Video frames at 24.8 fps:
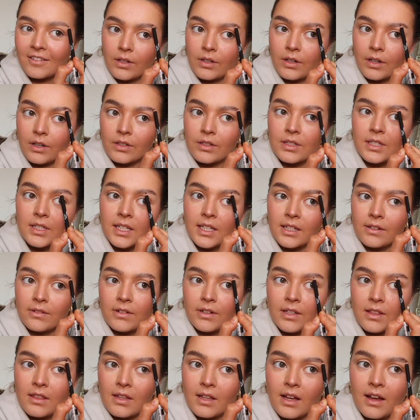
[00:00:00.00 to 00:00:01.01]

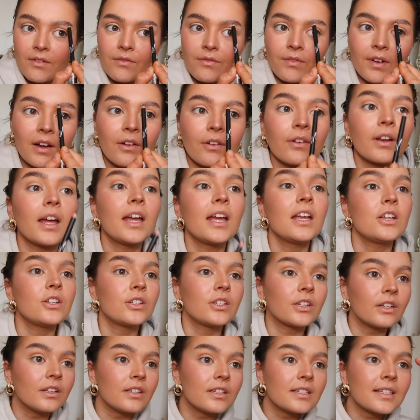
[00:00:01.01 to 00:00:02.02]
Considering that
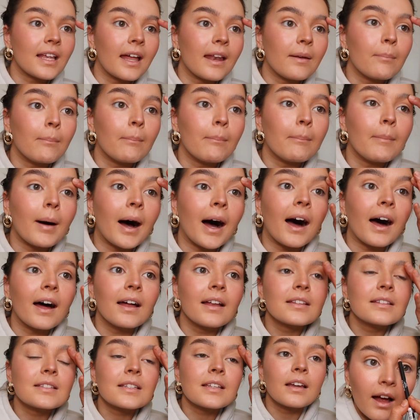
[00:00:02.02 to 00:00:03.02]
foundation said
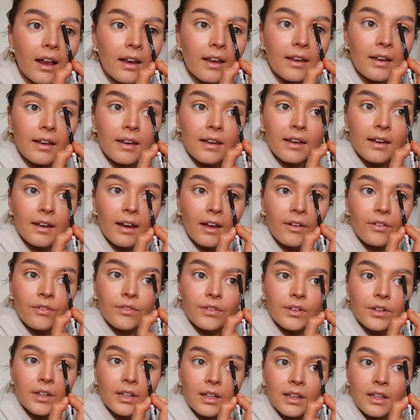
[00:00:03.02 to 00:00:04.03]
matte, I
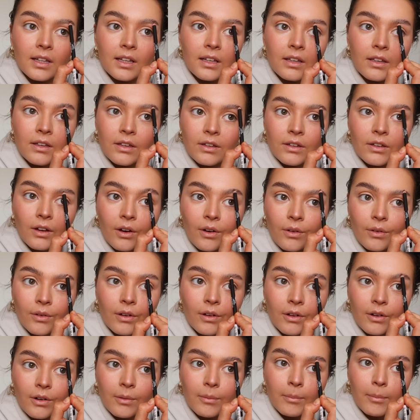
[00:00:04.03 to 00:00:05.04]
definitely don't
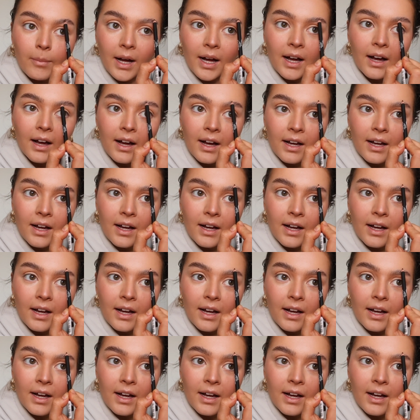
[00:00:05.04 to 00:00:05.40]
look matte.